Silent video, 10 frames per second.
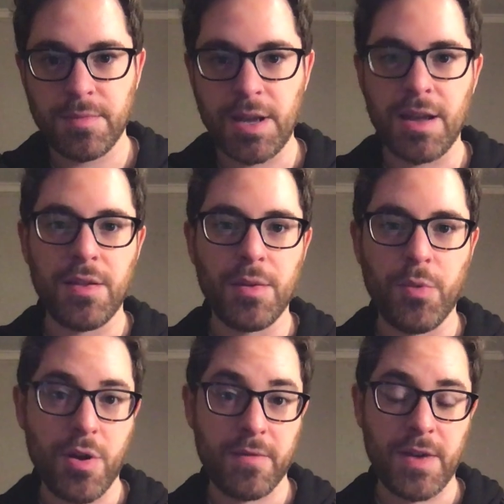and the
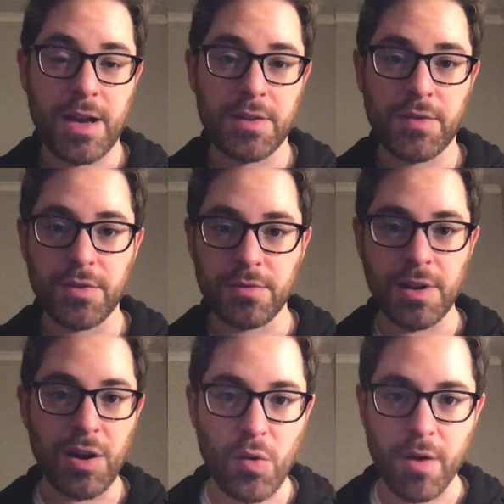point of that is to
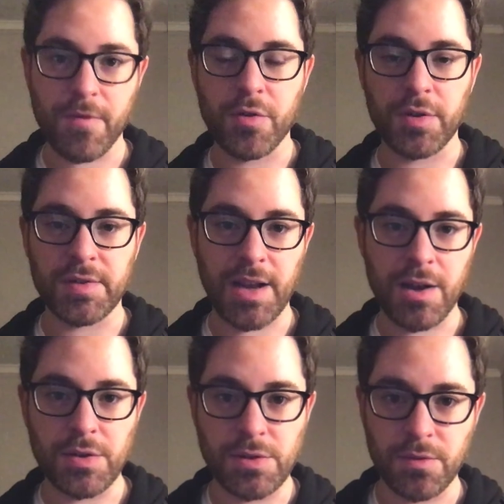narrow our focus
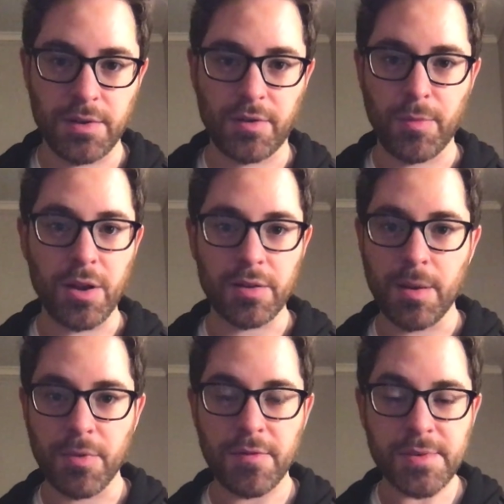down to a smaller
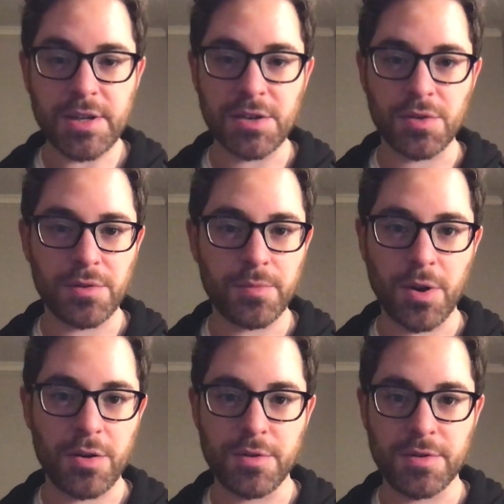number of potential
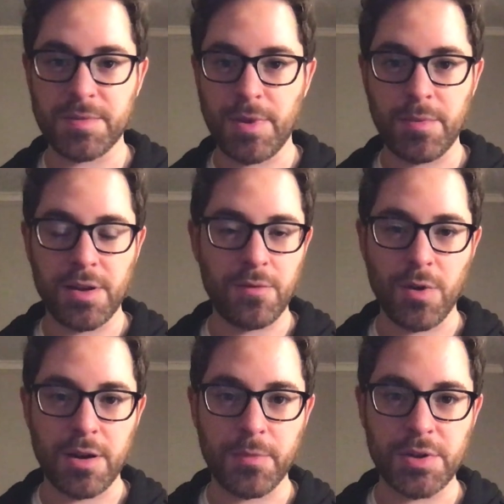partners, maybe one
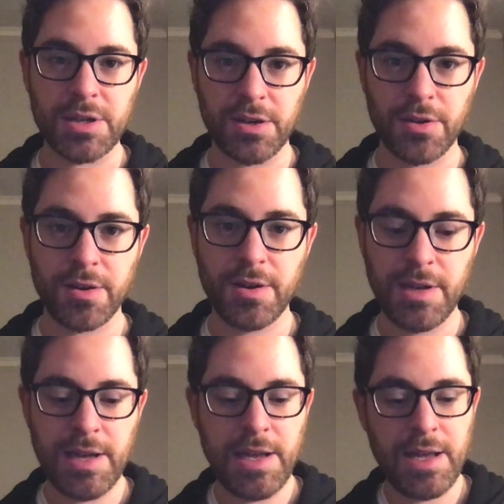in particular,
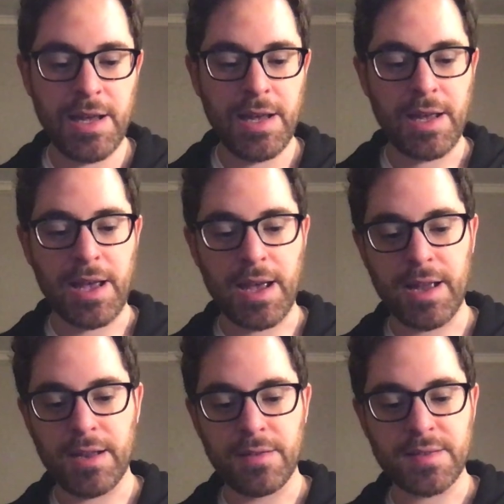
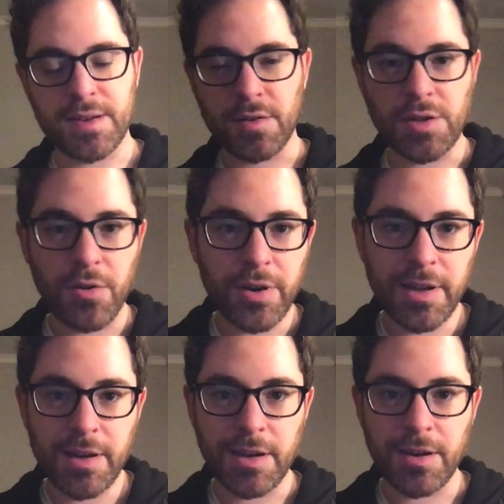and
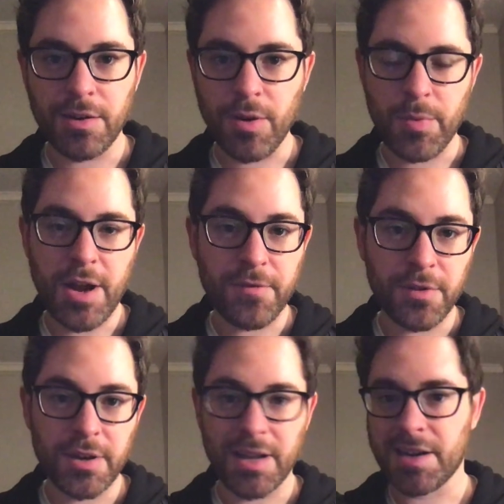serotonin and
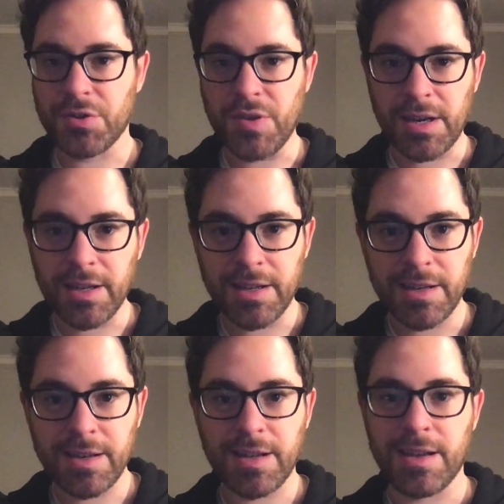norepinephrine and
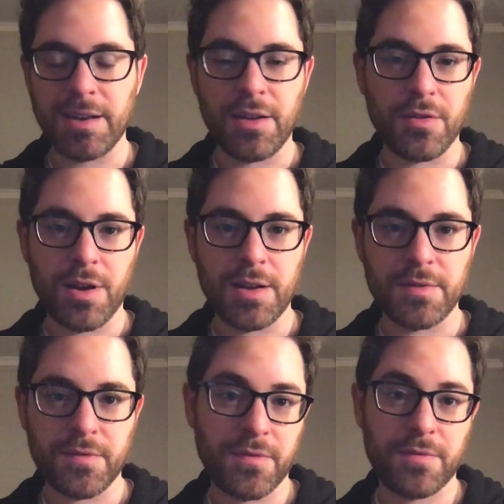adrenaline and other kinds
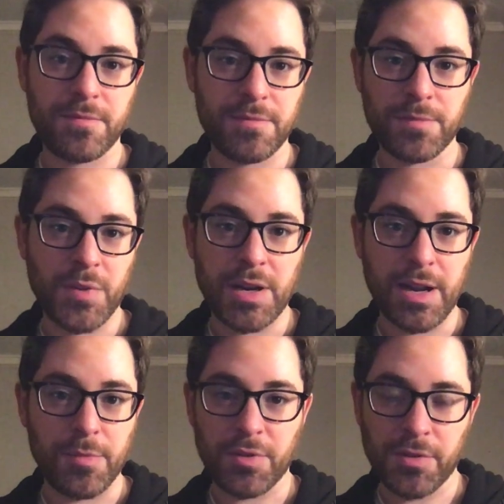of brain
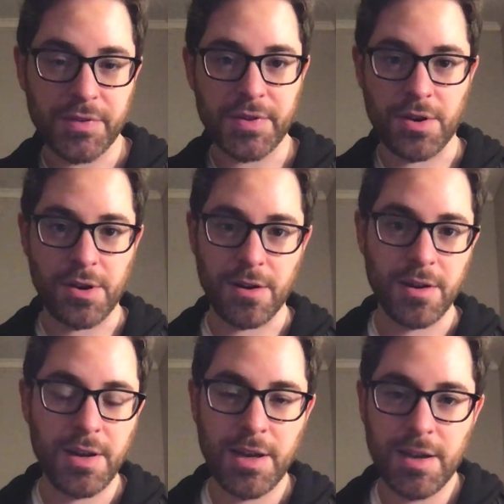chemicals are
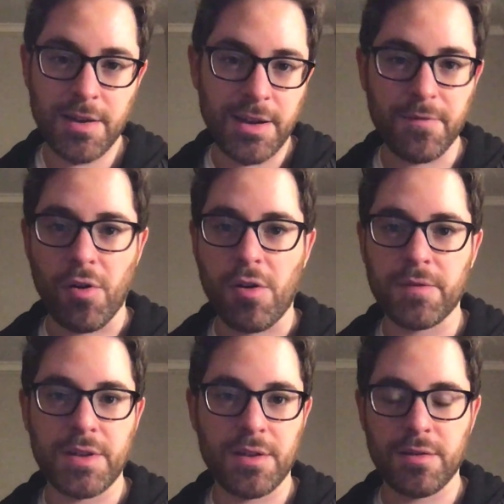
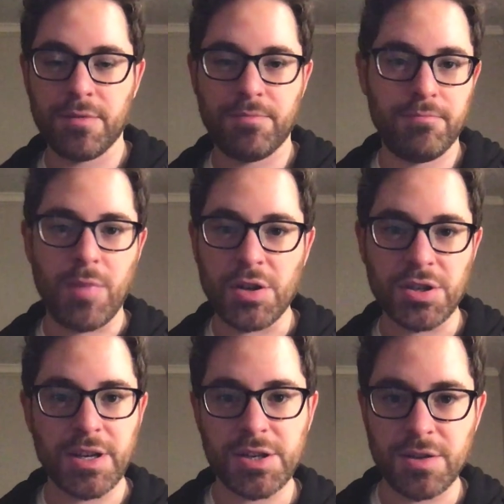involved in the
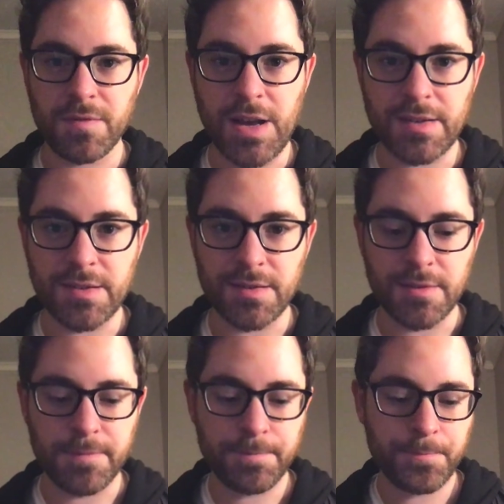modulation of that system.